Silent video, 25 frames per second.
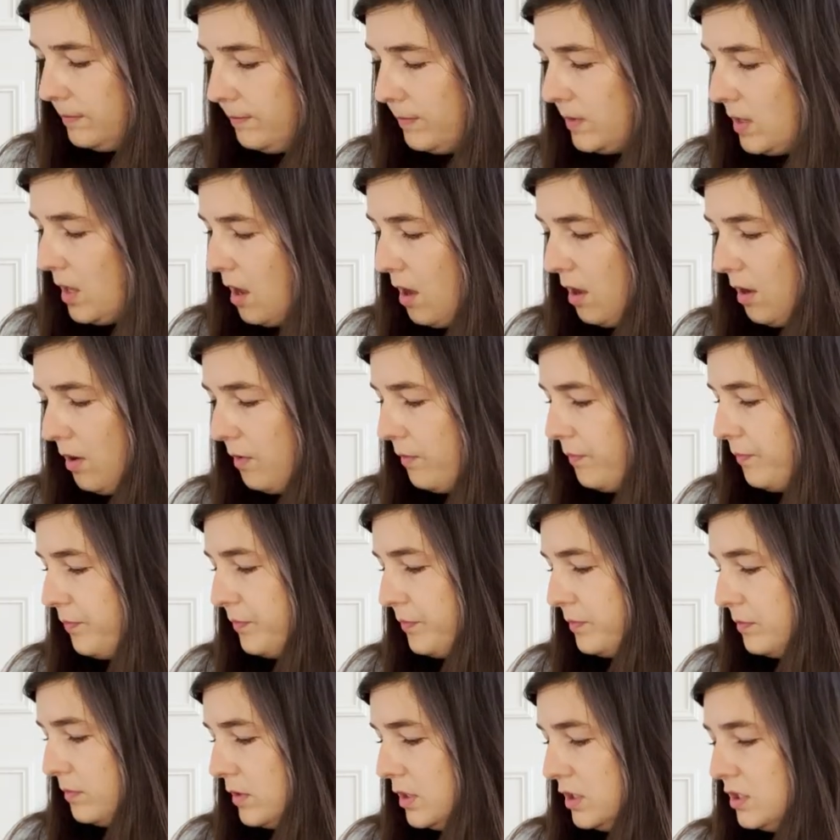No,
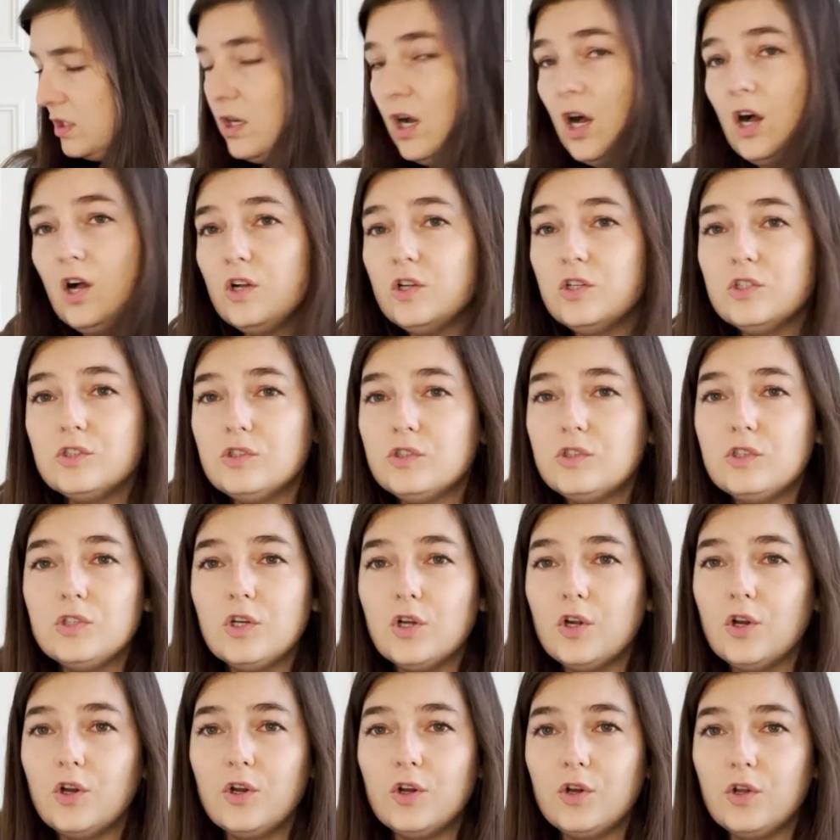the toggle
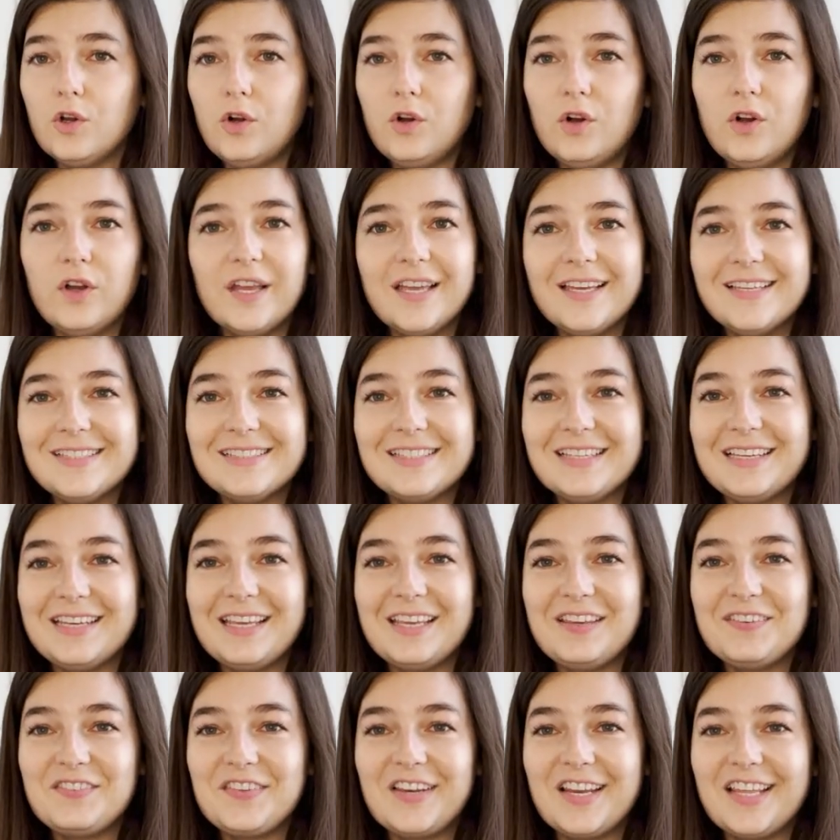turtle isn't
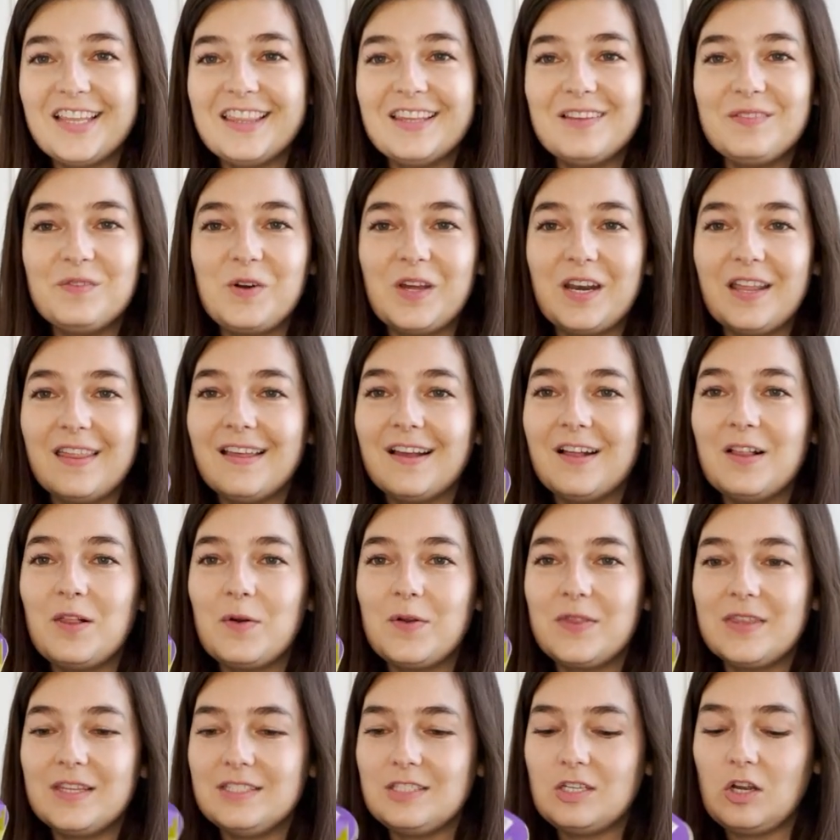even in one of the glow
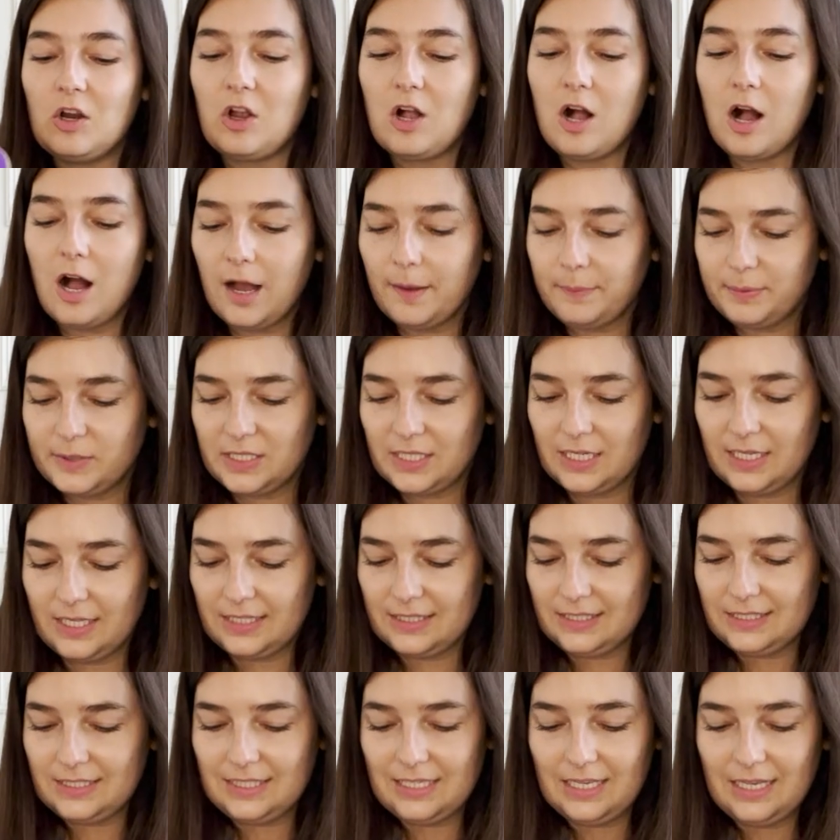in the dark
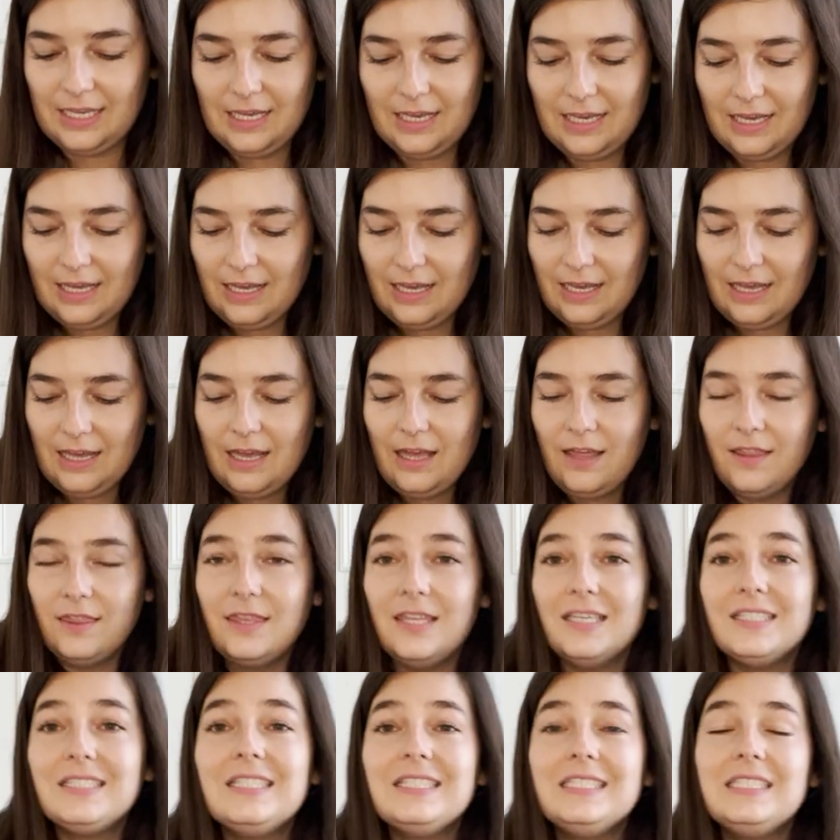options.
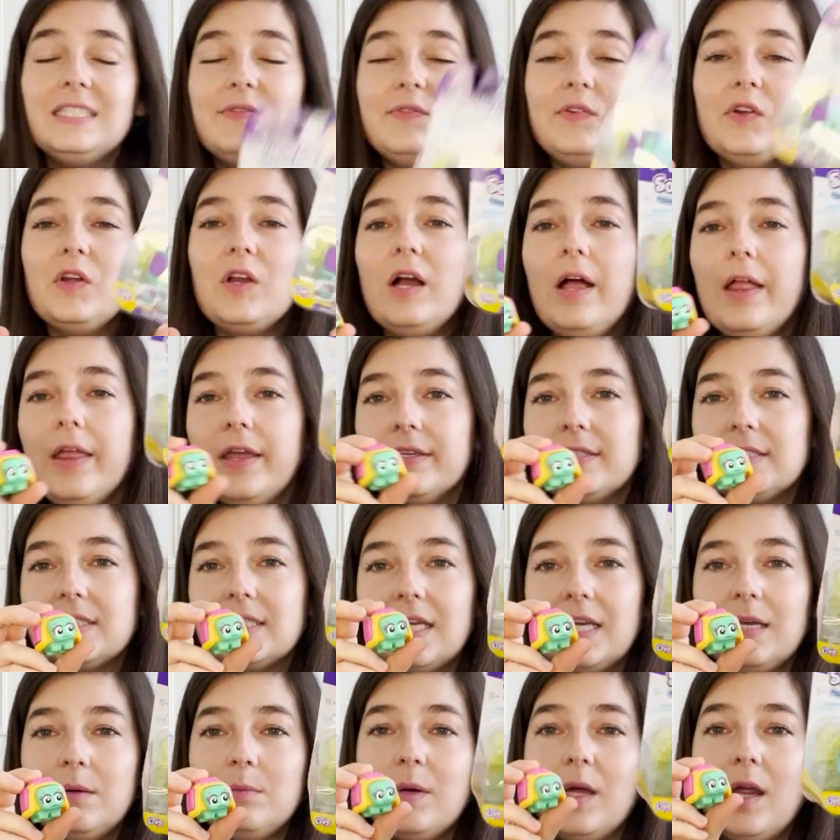This is a different color
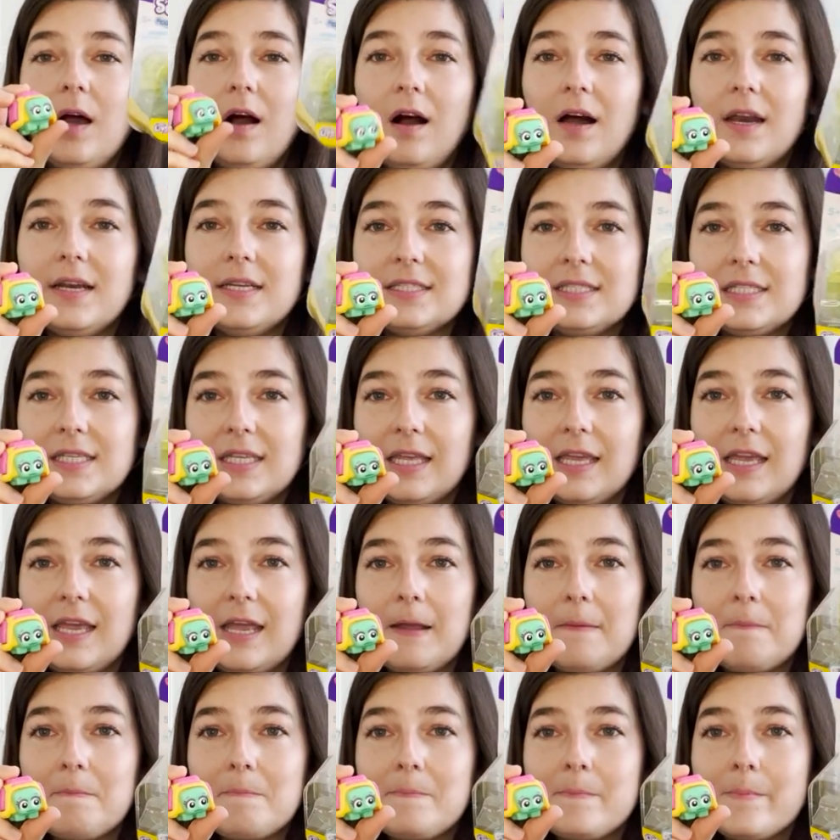scheme, but
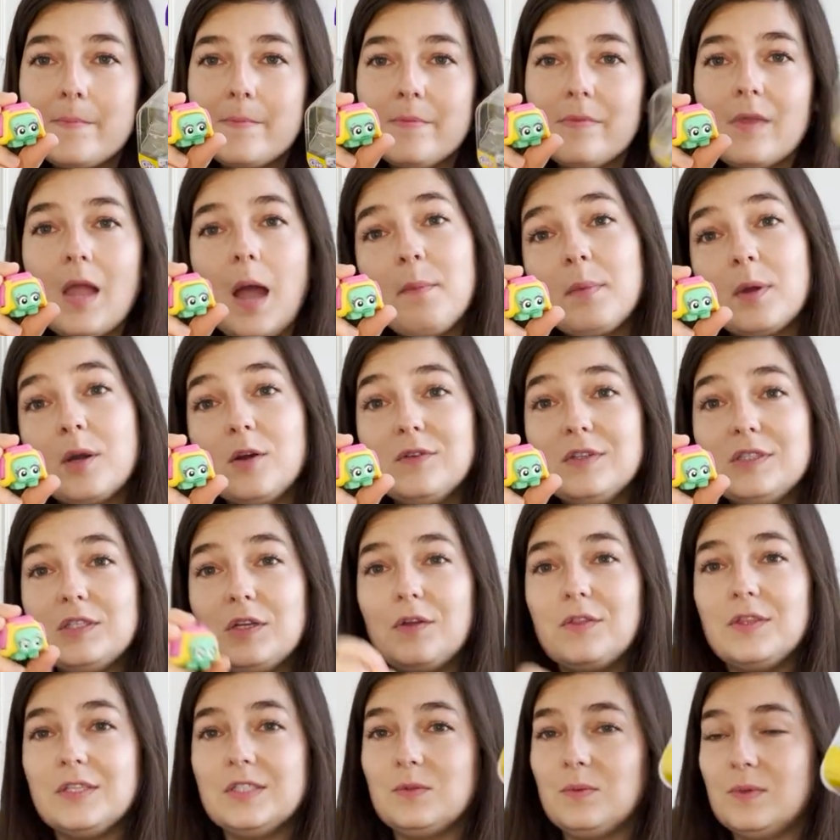honestly, I'm gonna
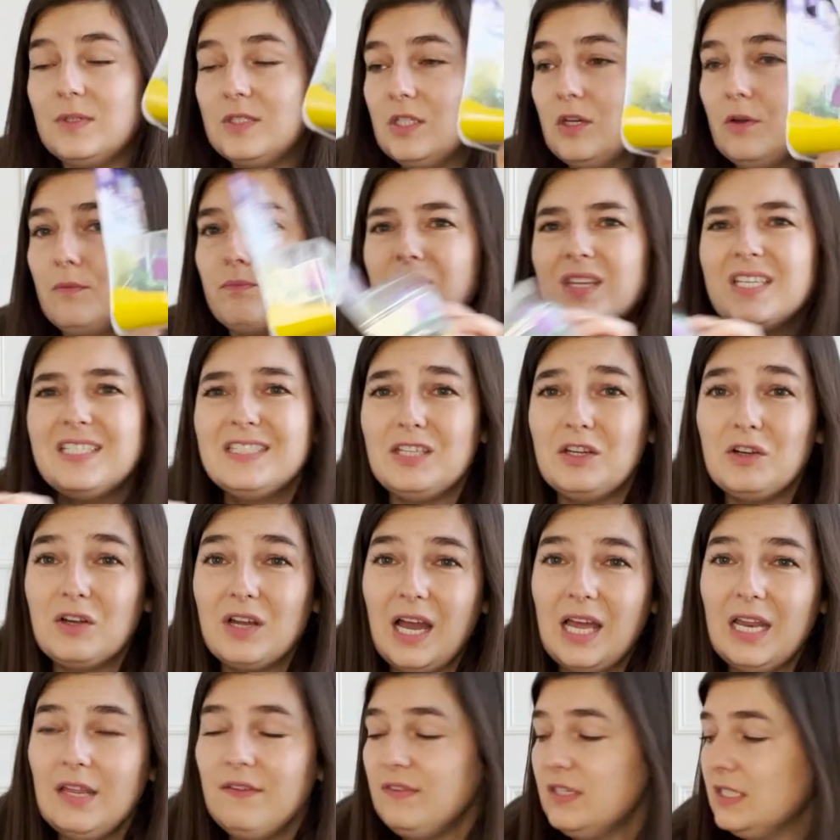return this one too because they're
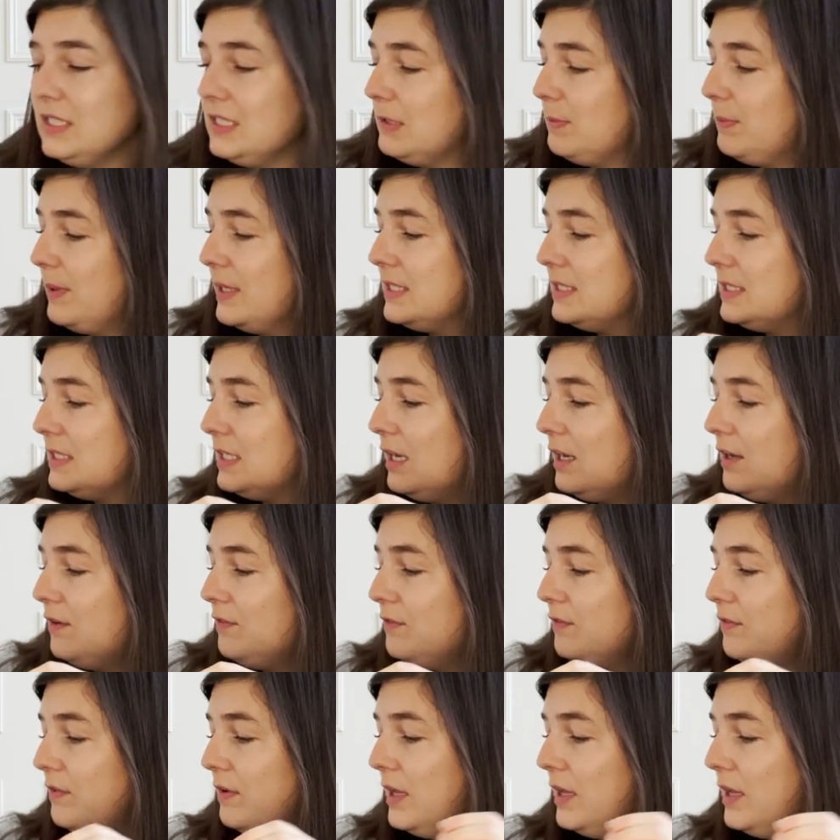kind of expensive.